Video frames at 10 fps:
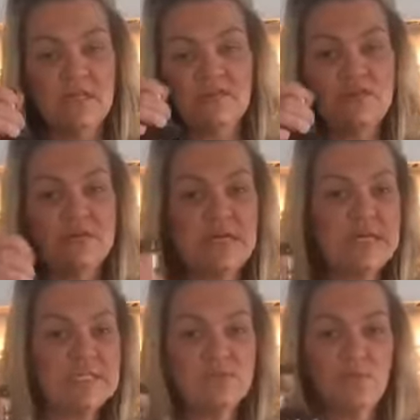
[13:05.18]
to a
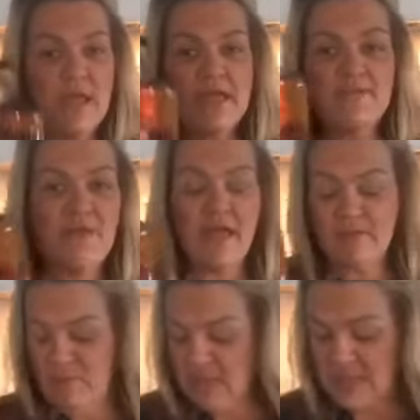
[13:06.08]
nice way of
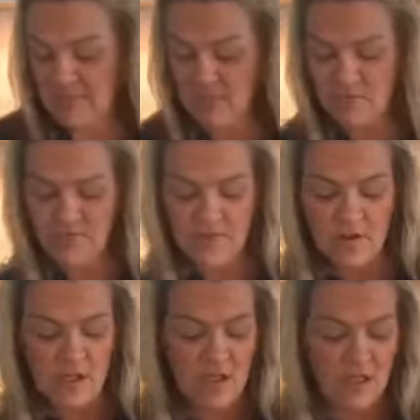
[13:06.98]
being able,
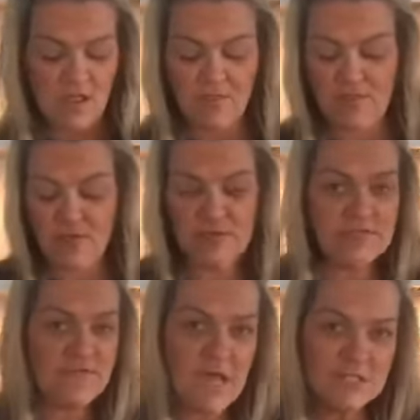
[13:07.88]
for those
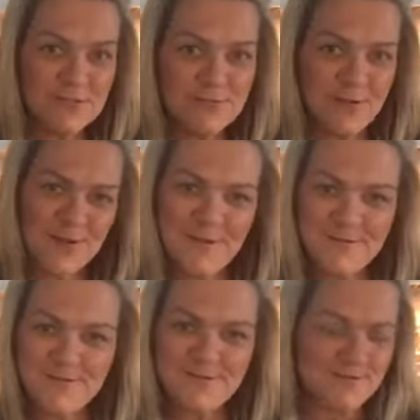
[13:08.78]
of us who aren't
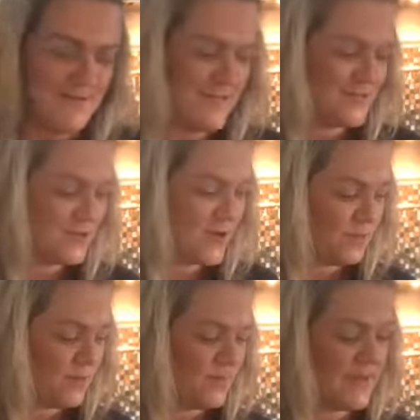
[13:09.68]
used to drinking strong
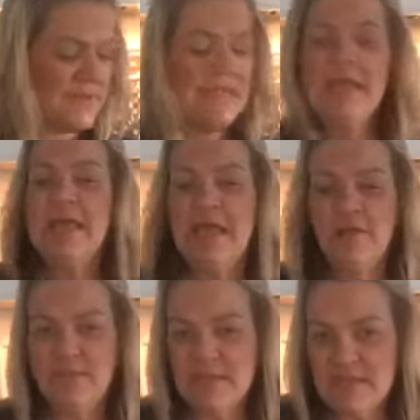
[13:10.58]
bourbon,
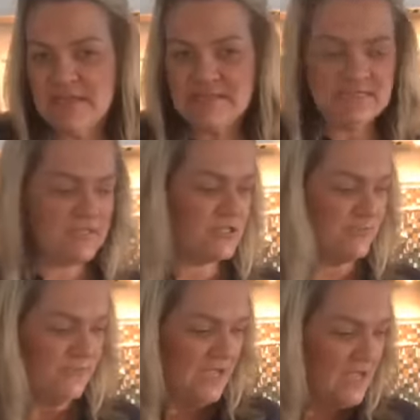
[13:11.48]
it'll be a nice addition.